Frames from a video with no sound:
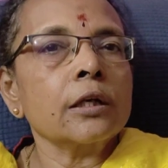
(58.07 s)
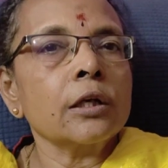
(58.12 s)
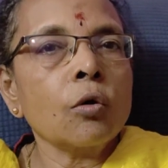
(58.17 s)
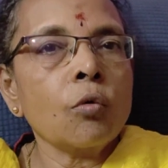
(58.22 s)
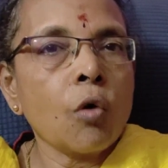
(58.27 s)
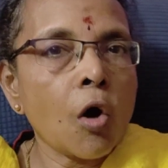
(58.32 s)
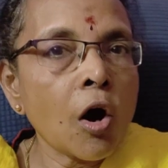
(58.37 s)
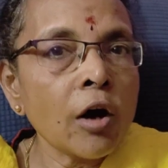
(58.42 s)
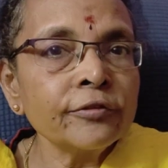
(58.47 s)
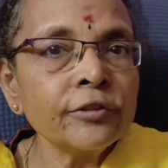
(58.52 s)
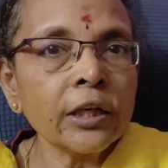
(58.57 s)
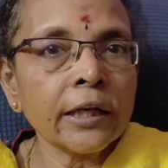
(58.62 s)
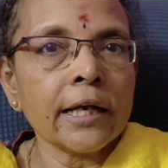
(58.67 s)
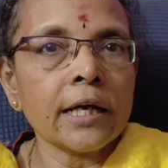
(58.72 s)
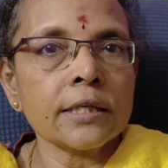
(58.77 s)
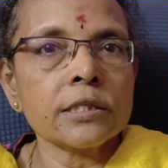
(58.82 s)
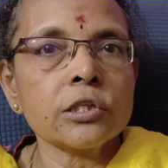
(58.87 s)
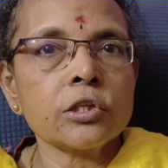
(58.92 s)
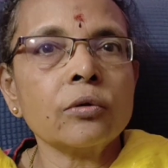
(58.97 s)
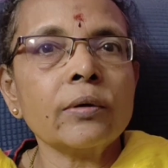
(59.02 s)
Now off the
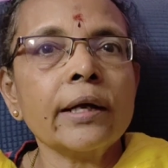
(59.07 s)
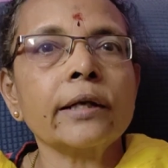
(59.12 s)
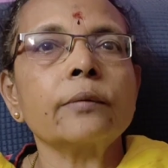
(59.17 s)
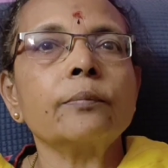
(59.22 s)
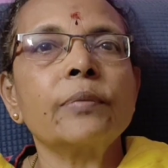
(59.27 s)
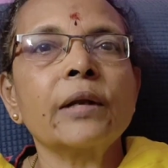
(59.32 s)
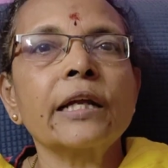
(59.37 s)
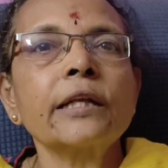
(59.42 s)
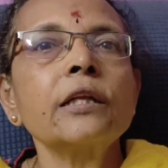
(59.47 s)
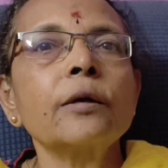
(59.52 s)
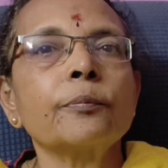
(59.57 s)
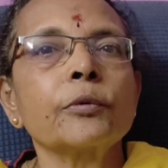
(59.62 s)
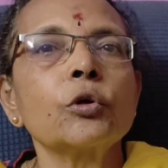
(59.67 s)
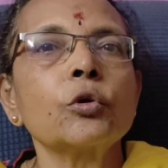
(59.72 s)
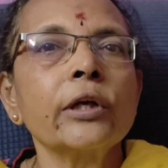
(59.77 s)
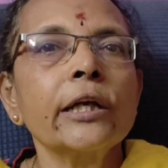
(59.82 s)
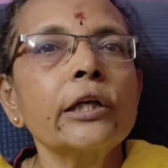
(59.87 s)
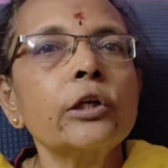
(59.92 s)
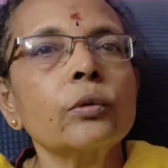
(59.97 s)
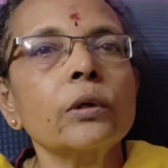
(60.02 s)
gas stove and bring the
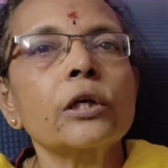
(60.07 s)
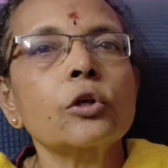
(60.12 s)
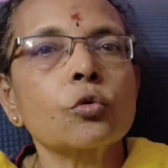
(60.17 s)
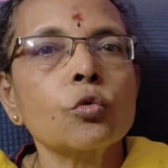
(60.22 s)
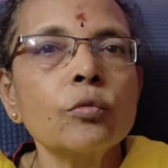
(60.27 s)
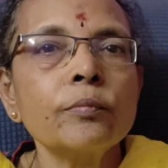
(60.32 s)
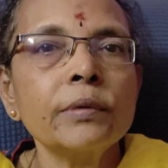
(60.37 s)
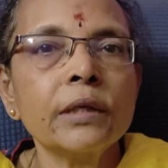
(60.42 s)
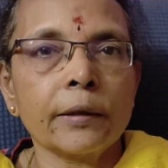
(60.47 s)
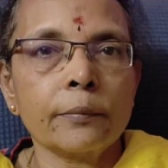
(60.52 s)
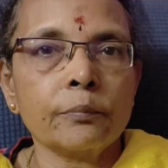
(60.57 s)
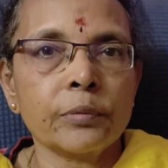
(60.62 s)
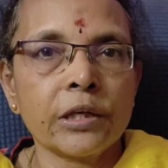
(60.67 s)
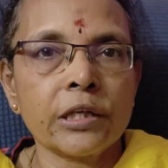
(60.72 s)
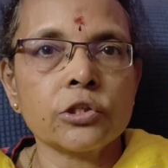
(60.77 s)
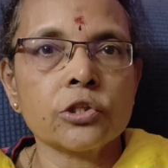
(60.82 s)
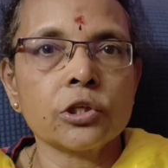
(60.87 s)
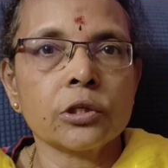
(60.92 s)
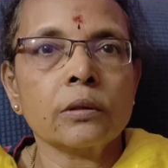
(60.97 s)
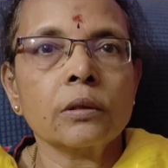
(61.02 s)
puree to a room
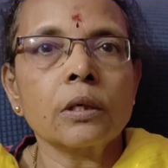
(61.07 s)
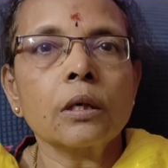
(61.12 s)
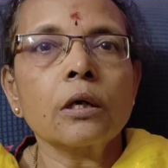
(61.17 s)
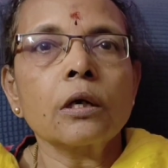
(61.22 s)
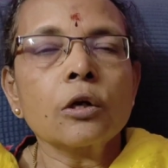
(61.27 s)
temperature.